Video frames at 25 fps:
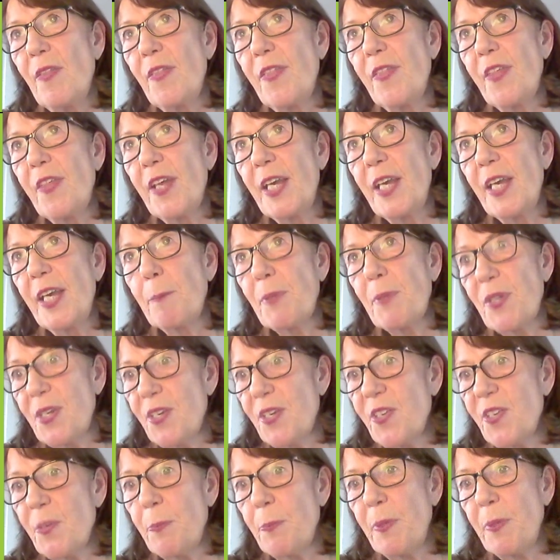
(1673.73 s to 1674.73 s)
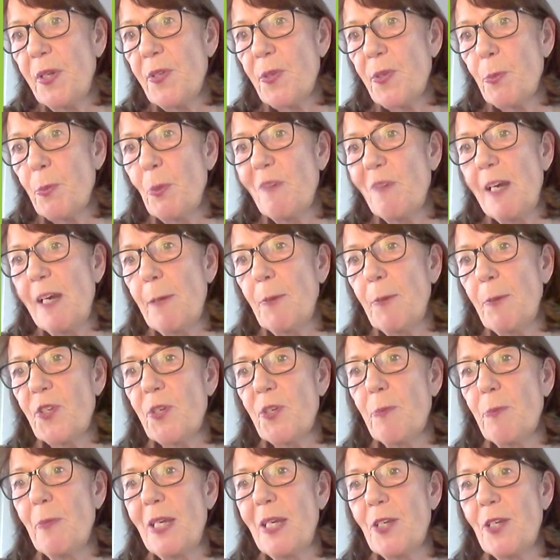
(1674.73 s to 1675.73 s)
The participants were able
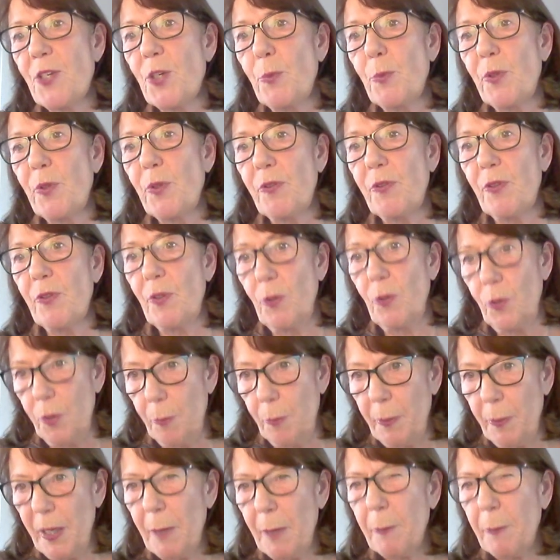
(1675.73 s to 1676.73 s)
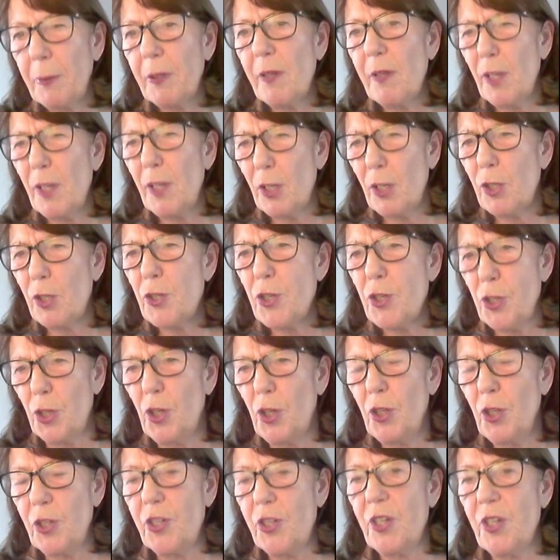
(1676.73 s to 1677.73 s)
to meet up with other people that they could
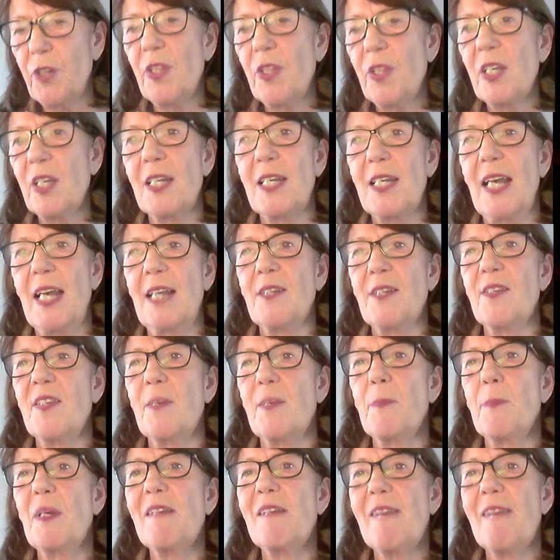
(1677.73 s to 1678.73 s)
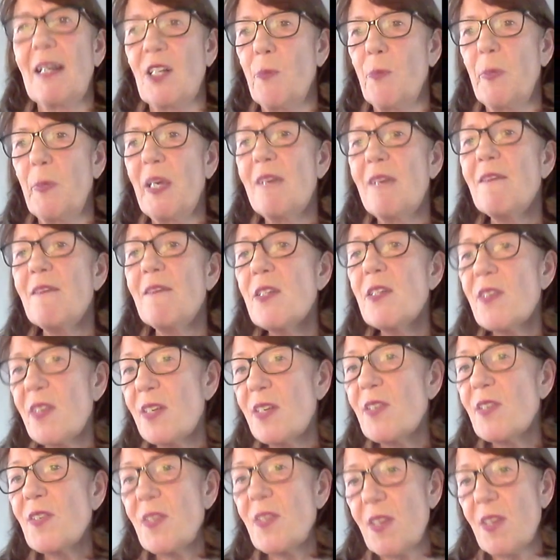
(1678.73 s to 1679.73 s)
talk to that had had similar
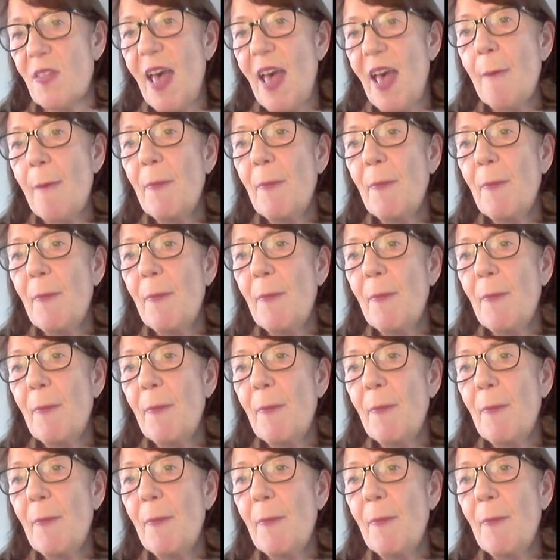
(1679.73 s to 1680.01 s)
experiences to